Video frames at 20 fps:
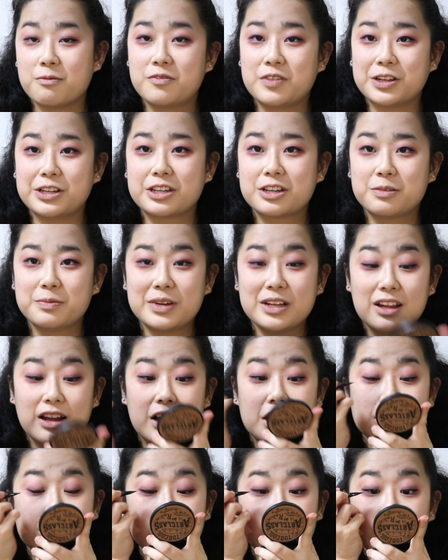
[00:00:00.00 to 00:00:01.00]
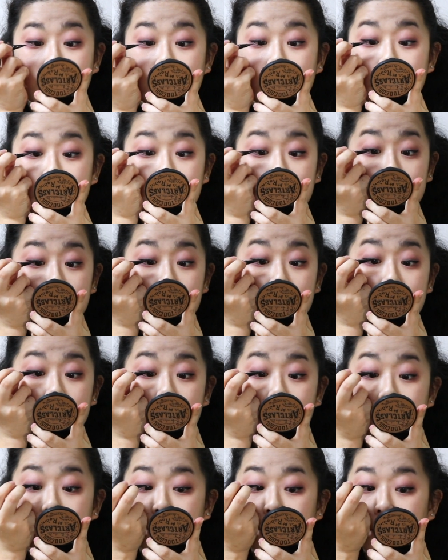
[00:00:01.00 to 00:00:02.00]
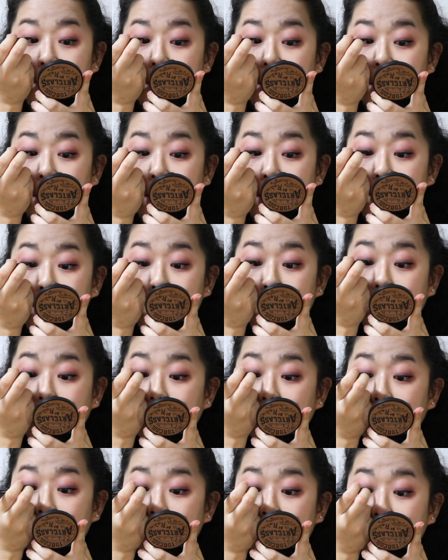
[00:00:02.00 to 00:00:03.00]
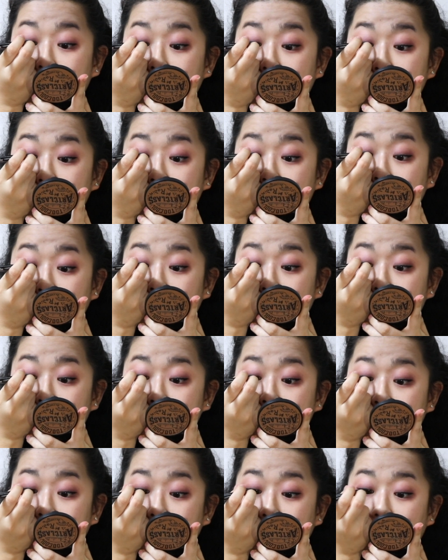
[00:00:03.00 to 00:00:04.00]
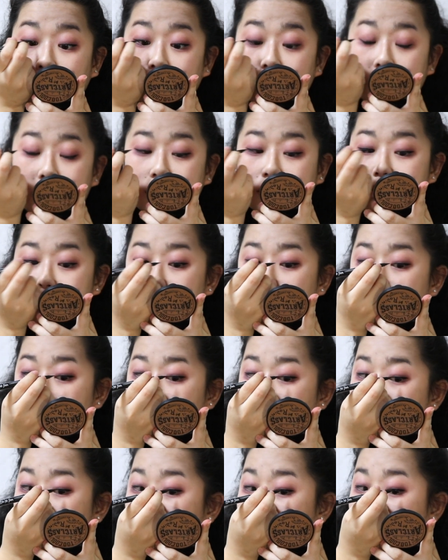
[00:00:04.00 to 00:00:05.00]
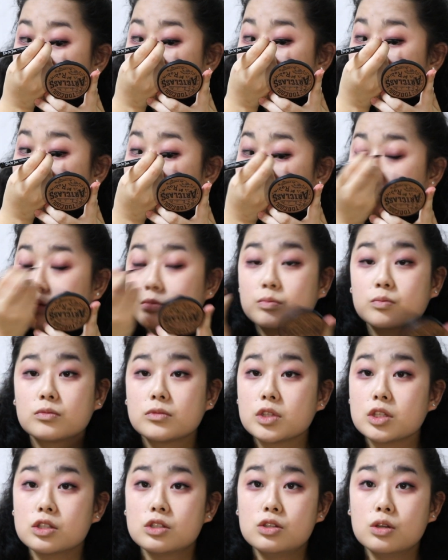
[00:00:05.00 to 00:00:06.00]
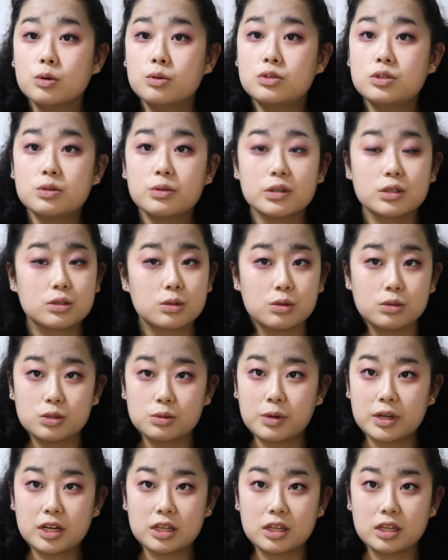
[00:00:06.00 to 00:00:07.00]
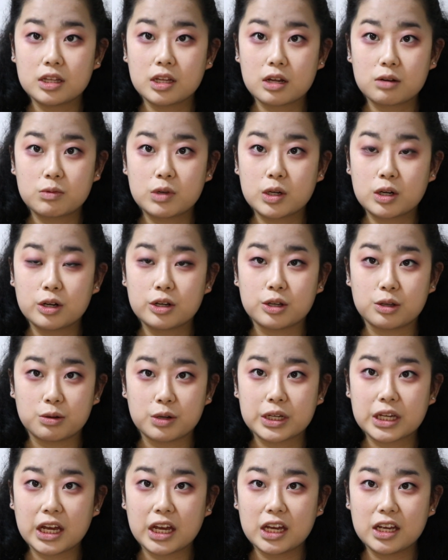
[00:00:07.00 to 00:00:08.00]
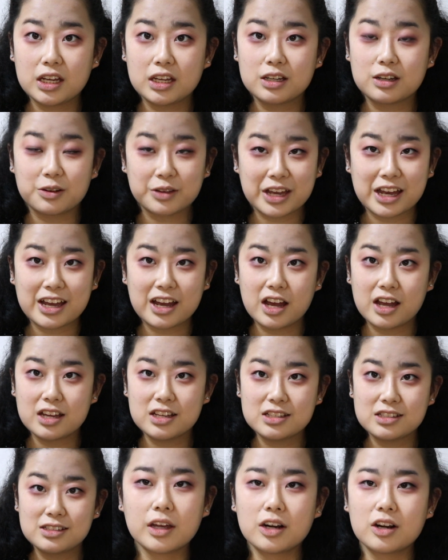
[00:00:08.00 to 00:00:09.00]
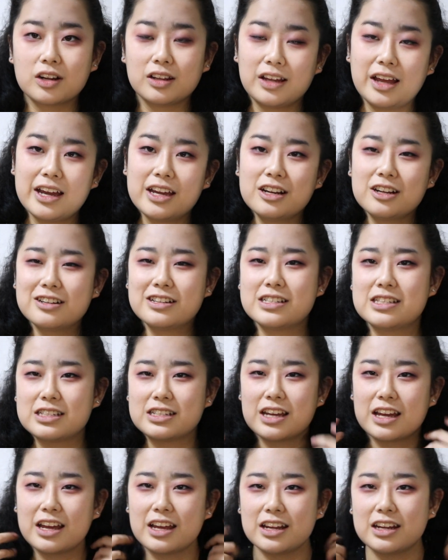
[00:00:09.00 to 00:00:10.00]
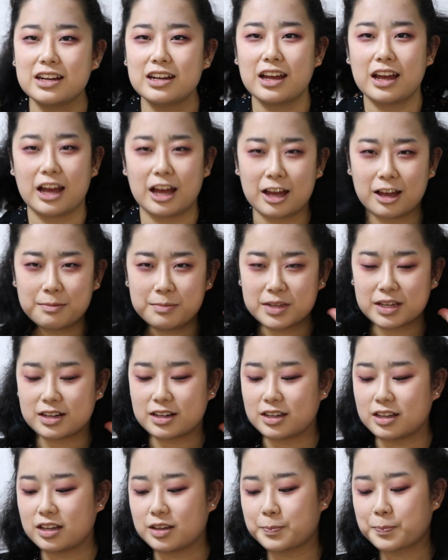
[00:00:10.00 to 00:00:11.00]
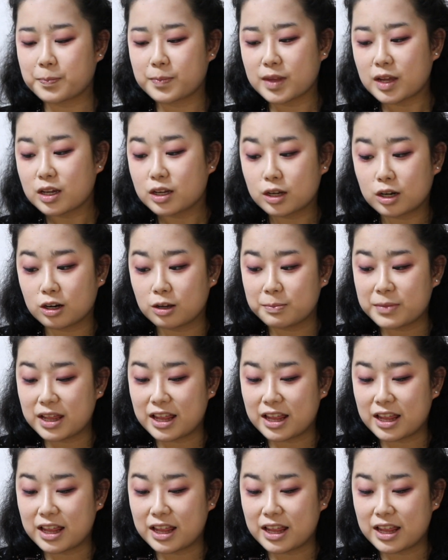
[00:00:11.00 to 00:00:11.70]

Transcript: filling in my lash line. And if this hurts your eyes, don't do it. Don't do anything that will hurt you, okay? Okay, guys? But our liner is done. I'm gonna curl my